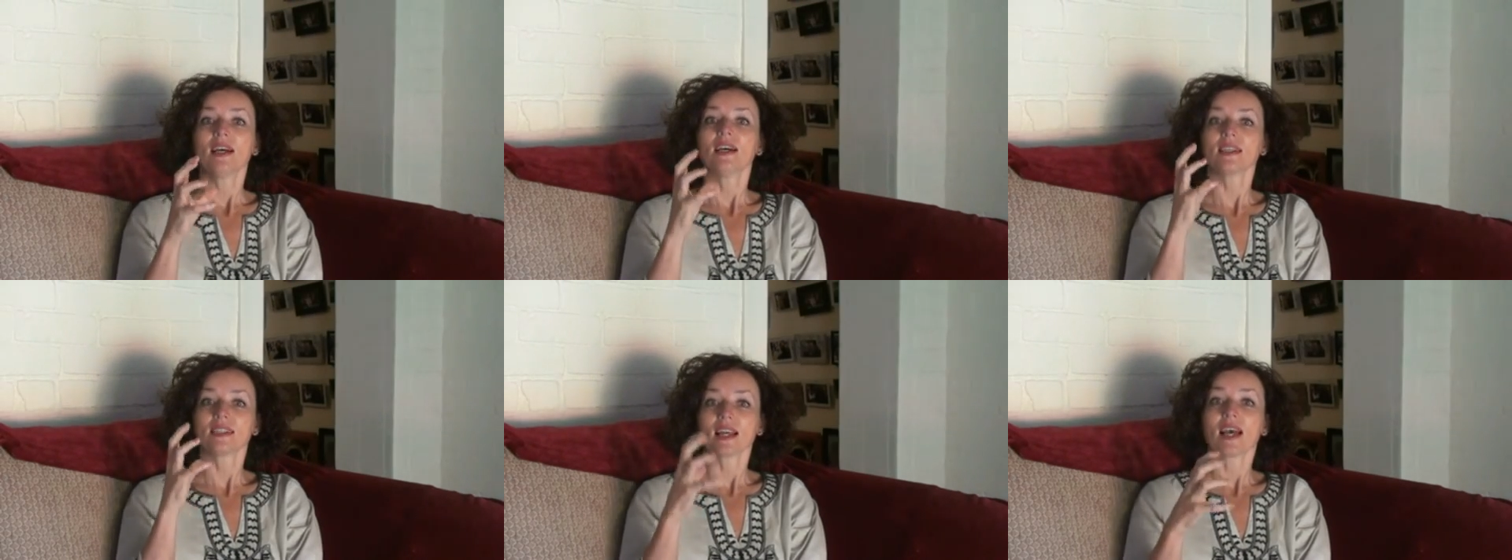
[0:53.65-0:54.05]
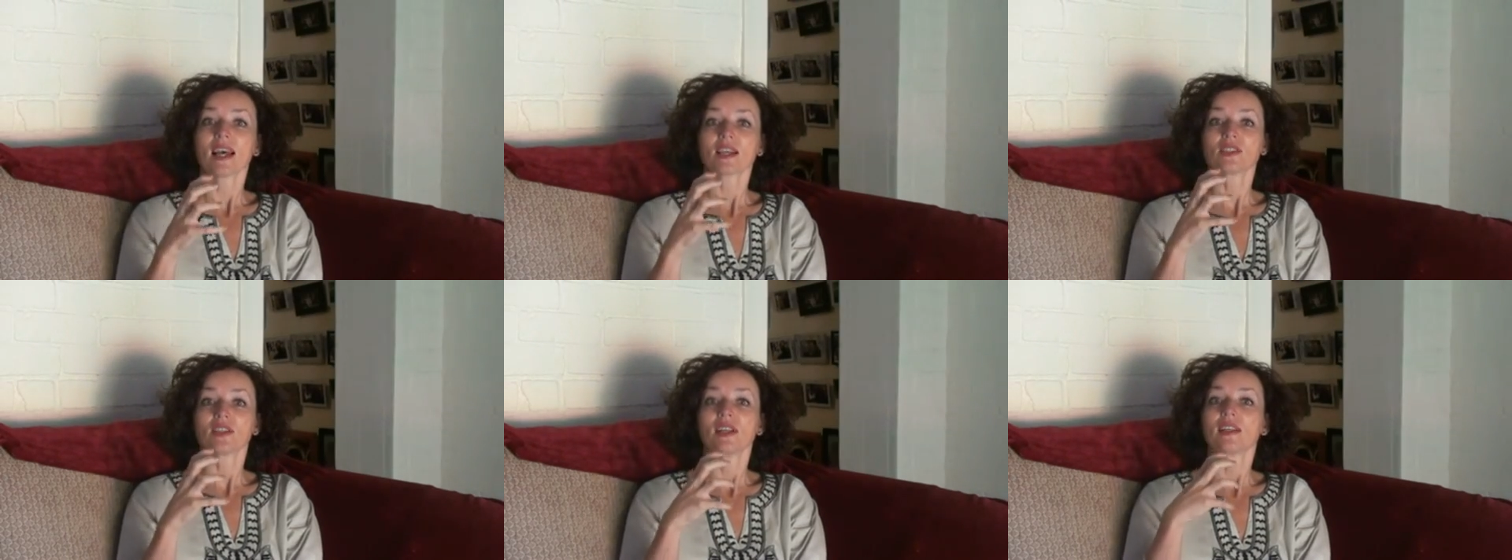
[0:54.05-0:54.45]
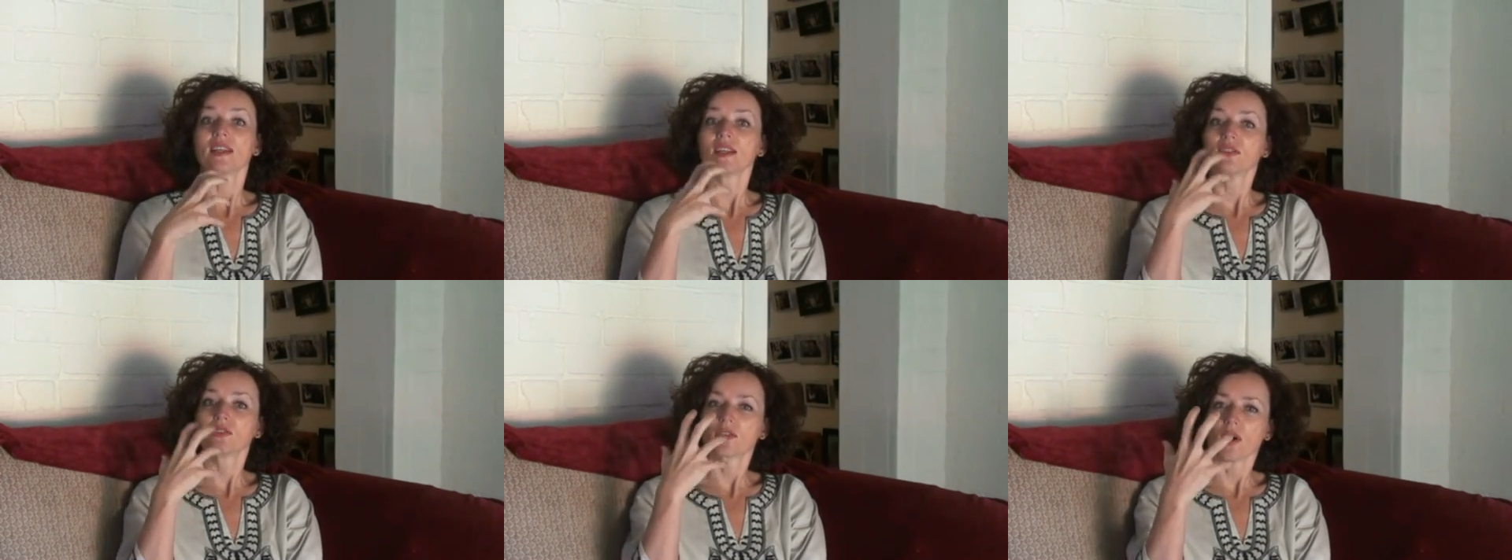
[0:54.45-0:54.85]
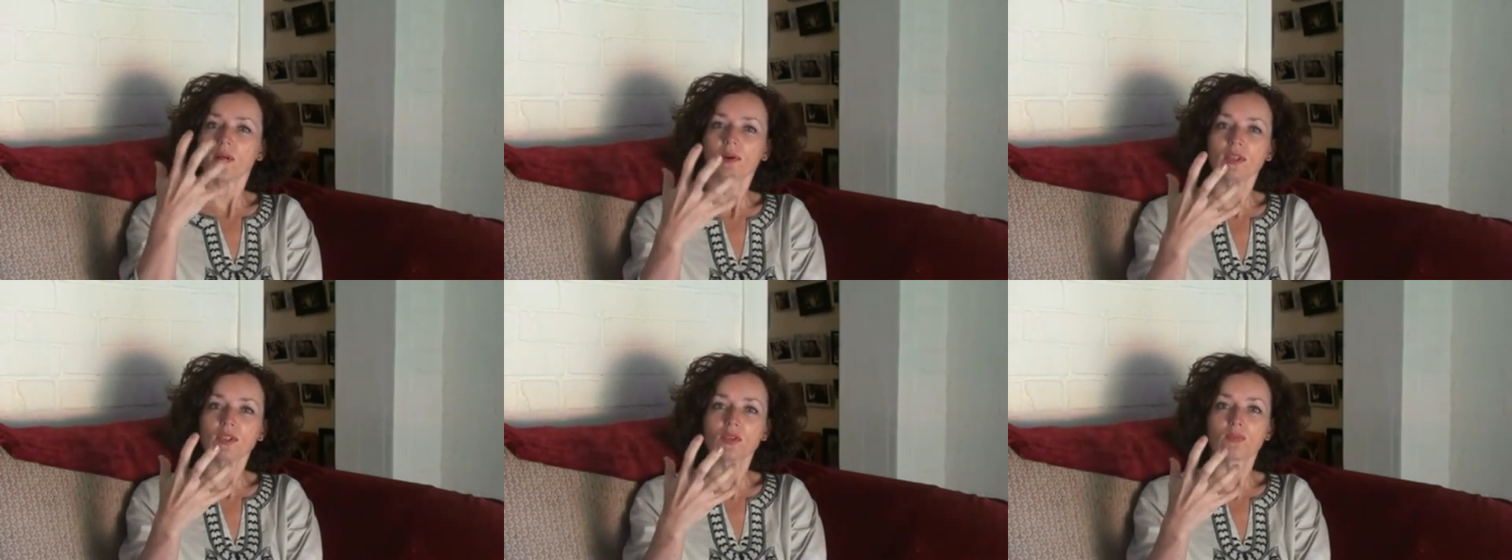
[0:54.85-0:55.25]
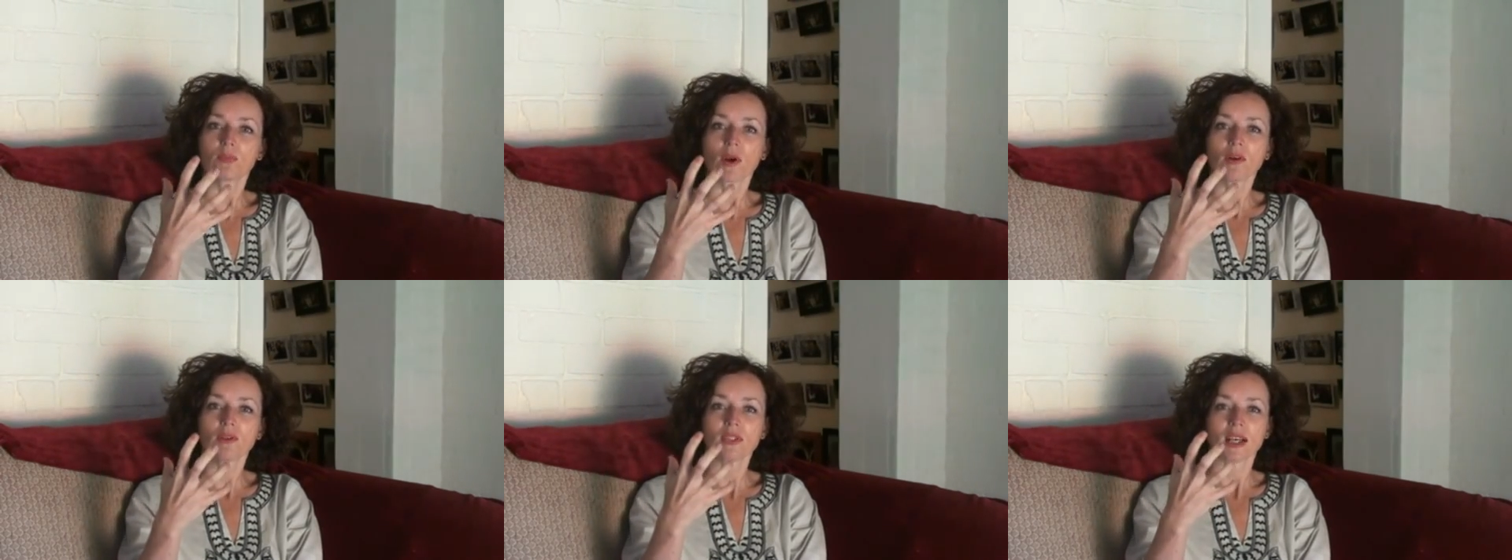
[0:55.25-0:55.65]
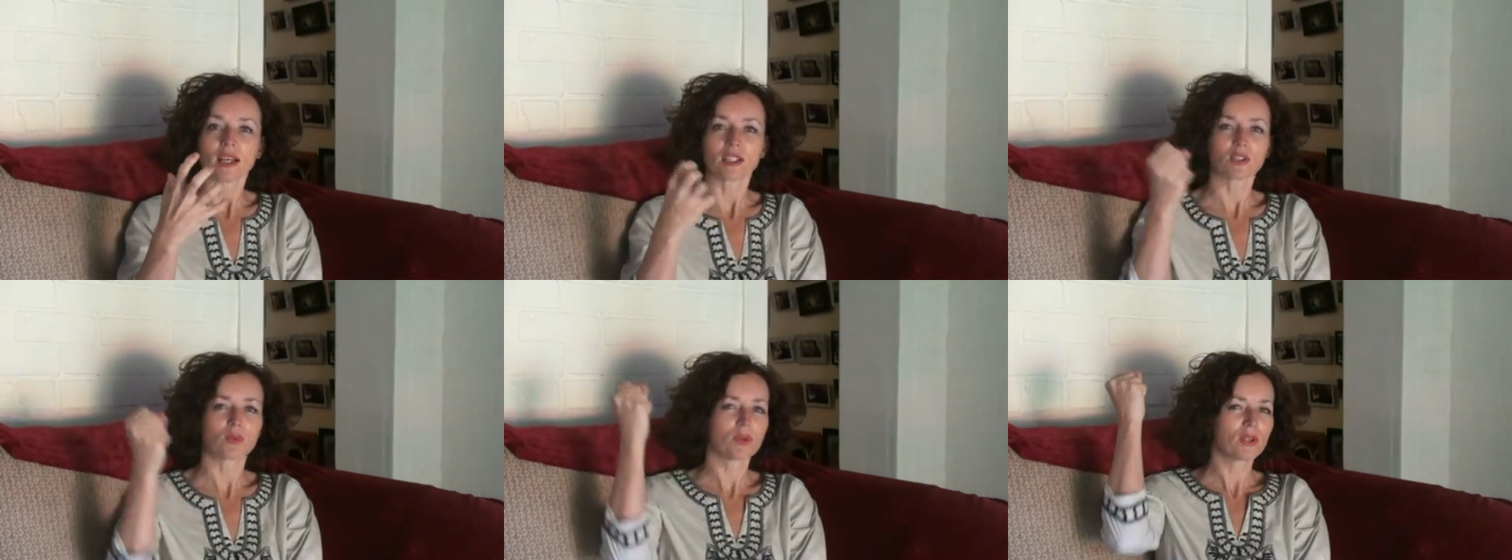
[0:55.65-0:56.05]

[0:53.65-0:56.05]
is actually then to go into protest,